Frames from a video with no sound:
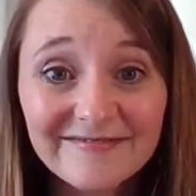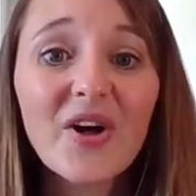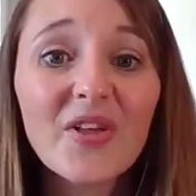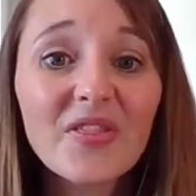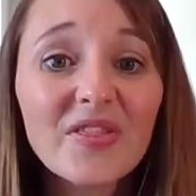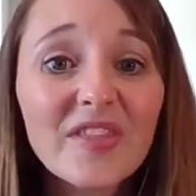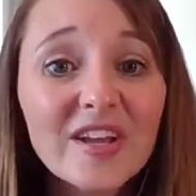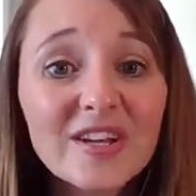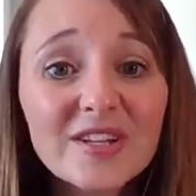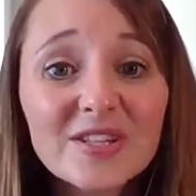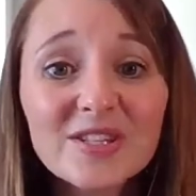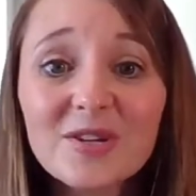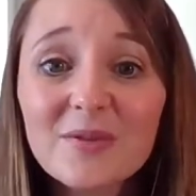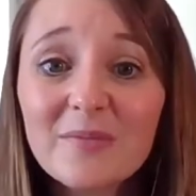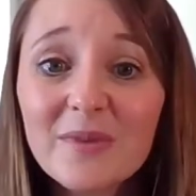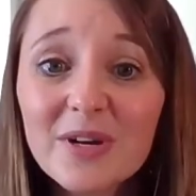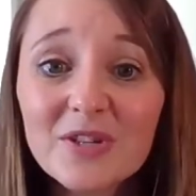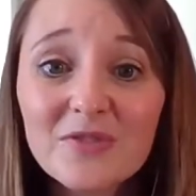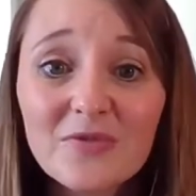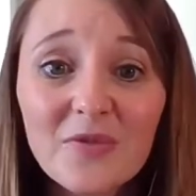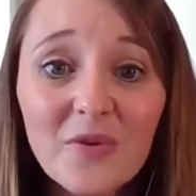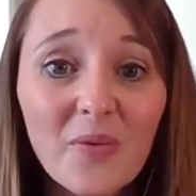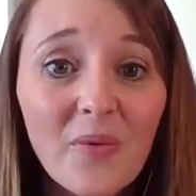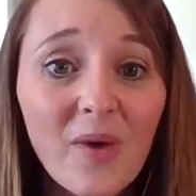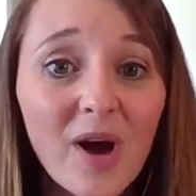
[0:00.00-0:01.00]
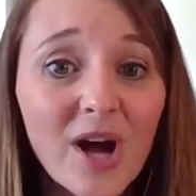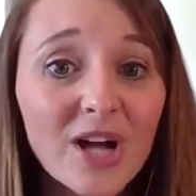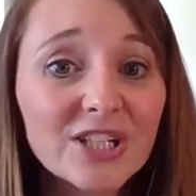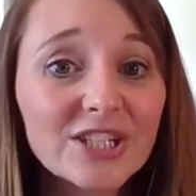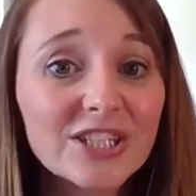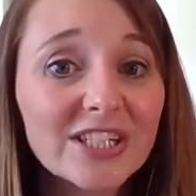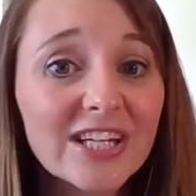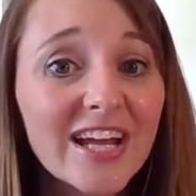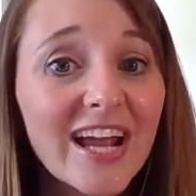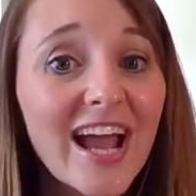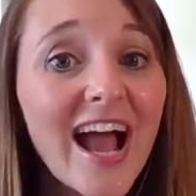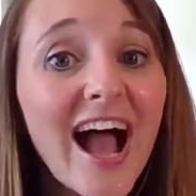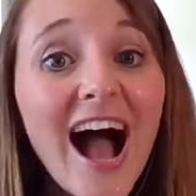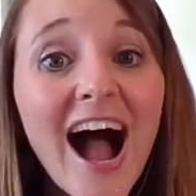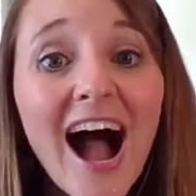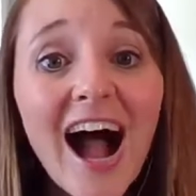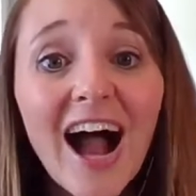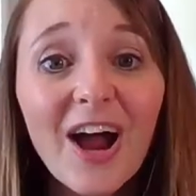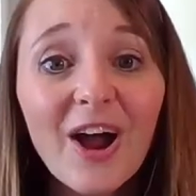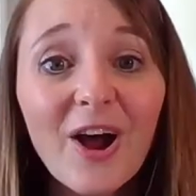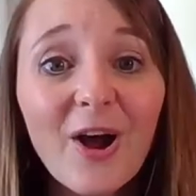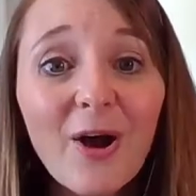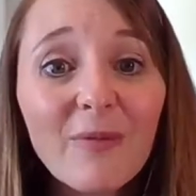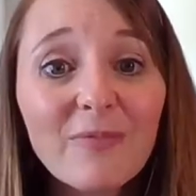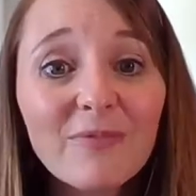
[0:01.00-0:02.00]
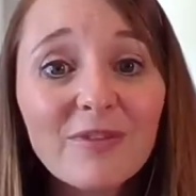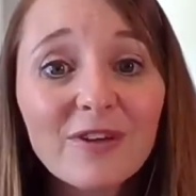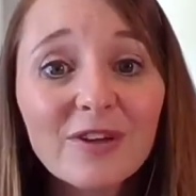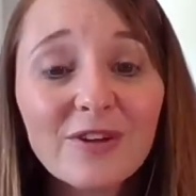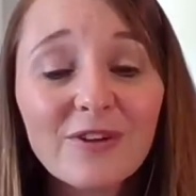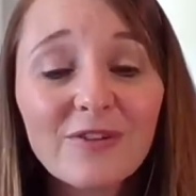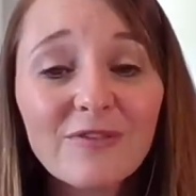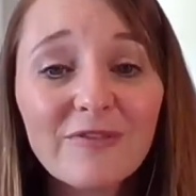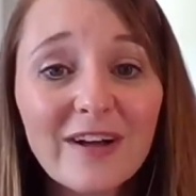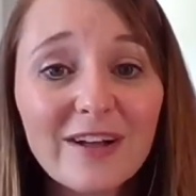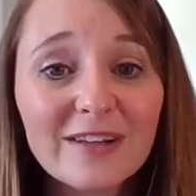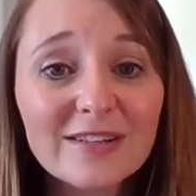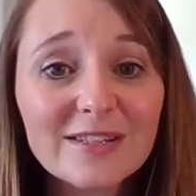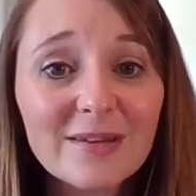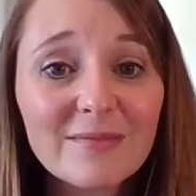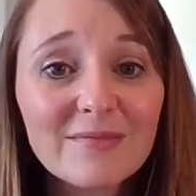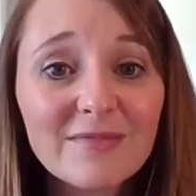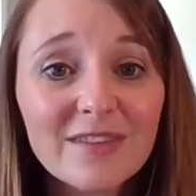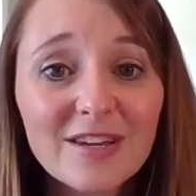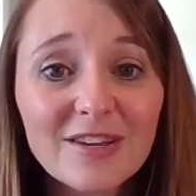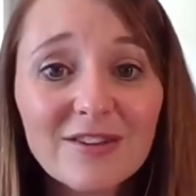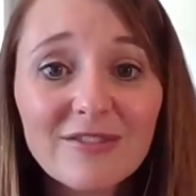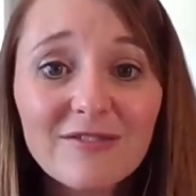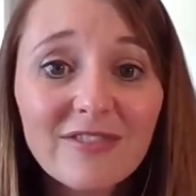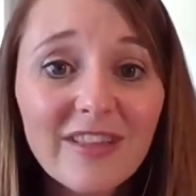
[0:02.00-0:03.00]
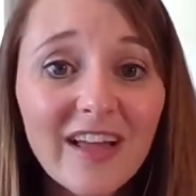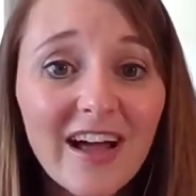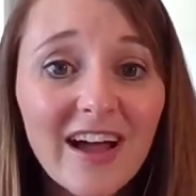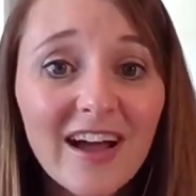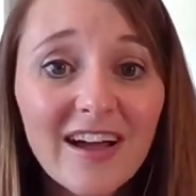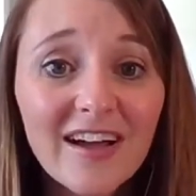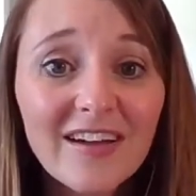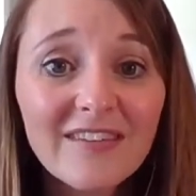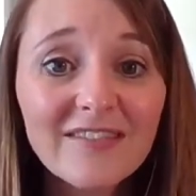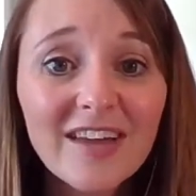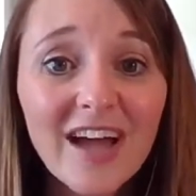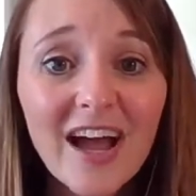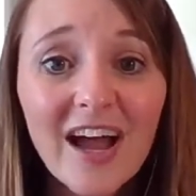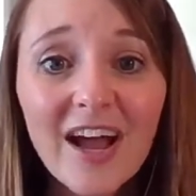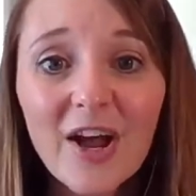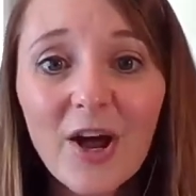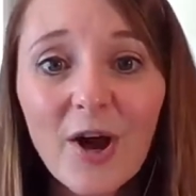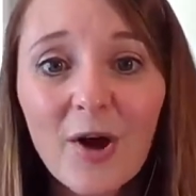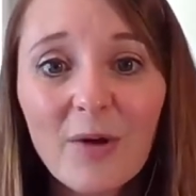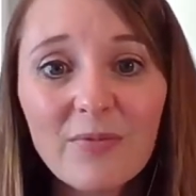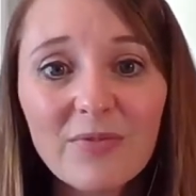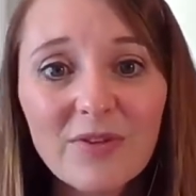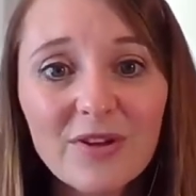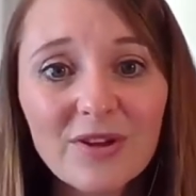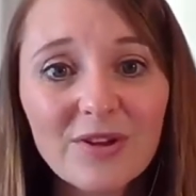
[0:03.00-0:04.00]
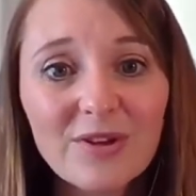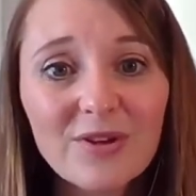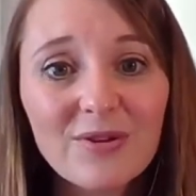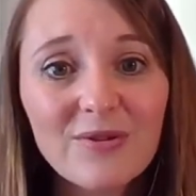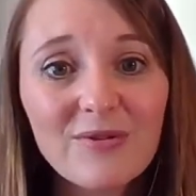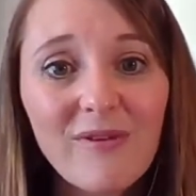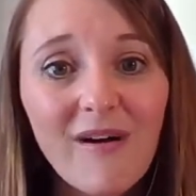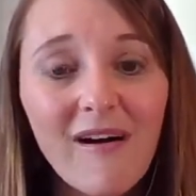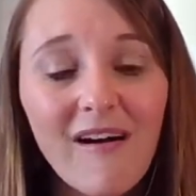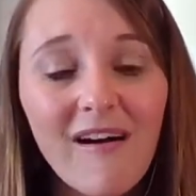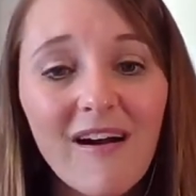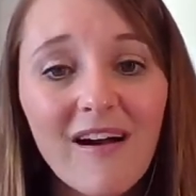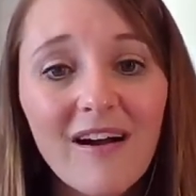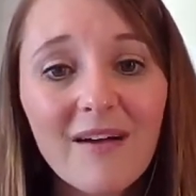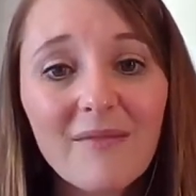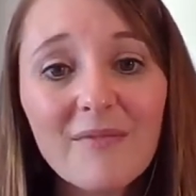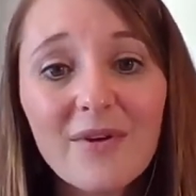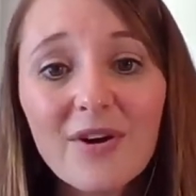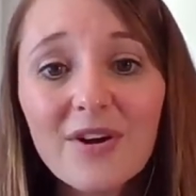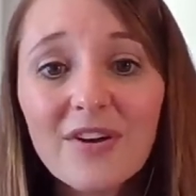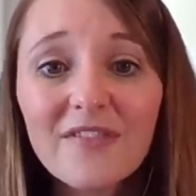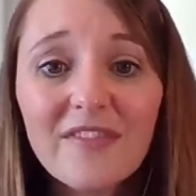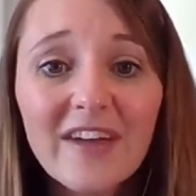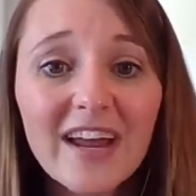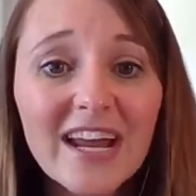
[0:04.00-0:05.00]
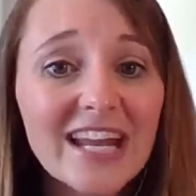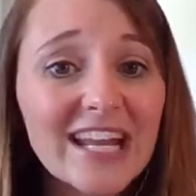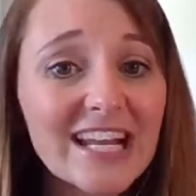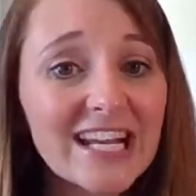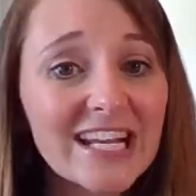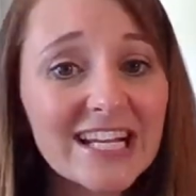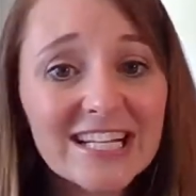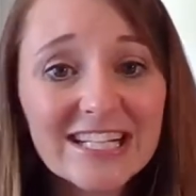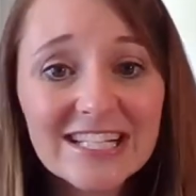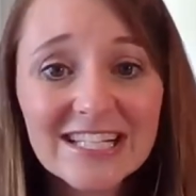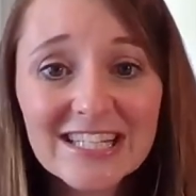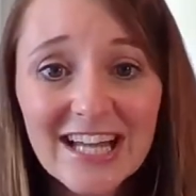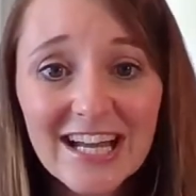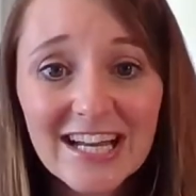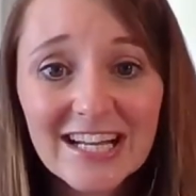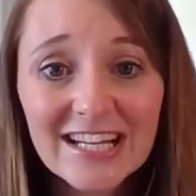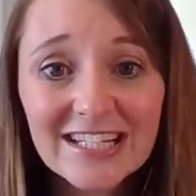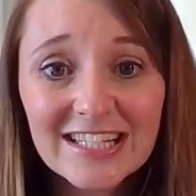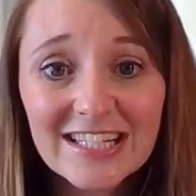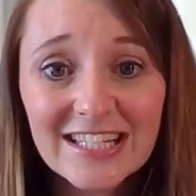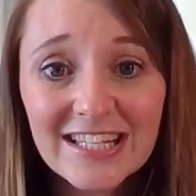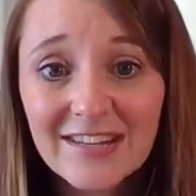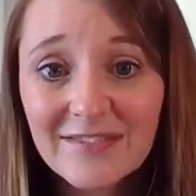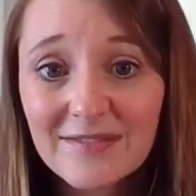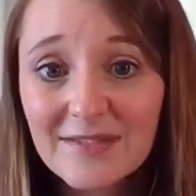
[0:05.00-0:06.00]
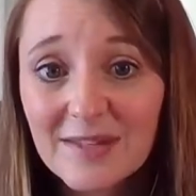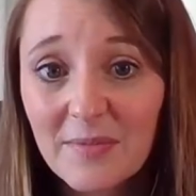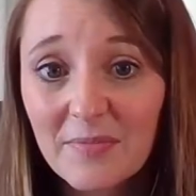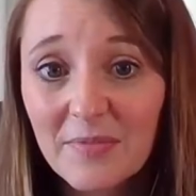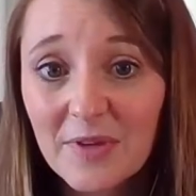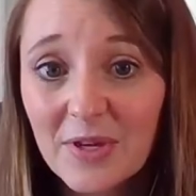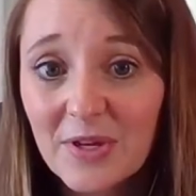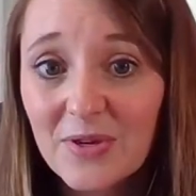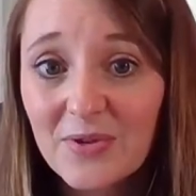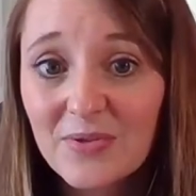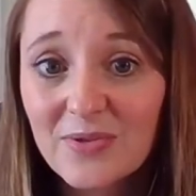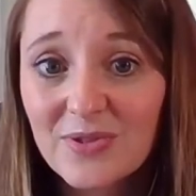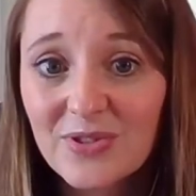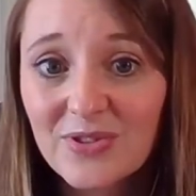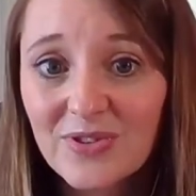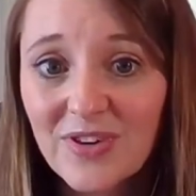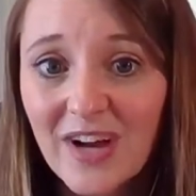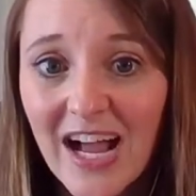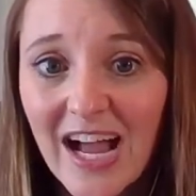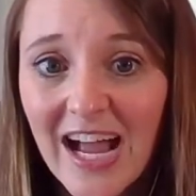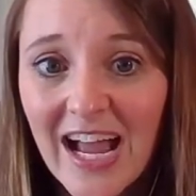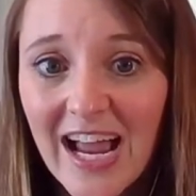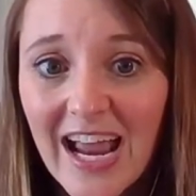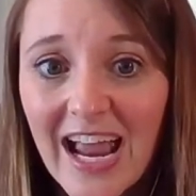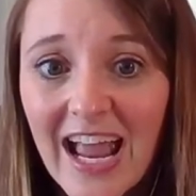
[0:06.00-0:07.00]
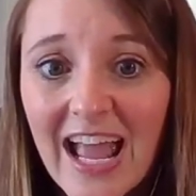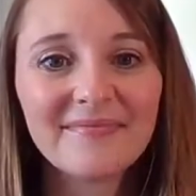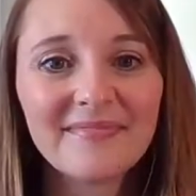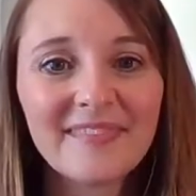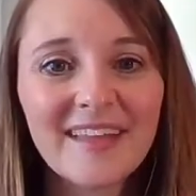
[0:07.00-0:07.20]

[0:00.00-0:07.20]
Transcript: Thanks so much for watching. I hope that you found something you loved. I hope that you are motivated and excited to give something new a try.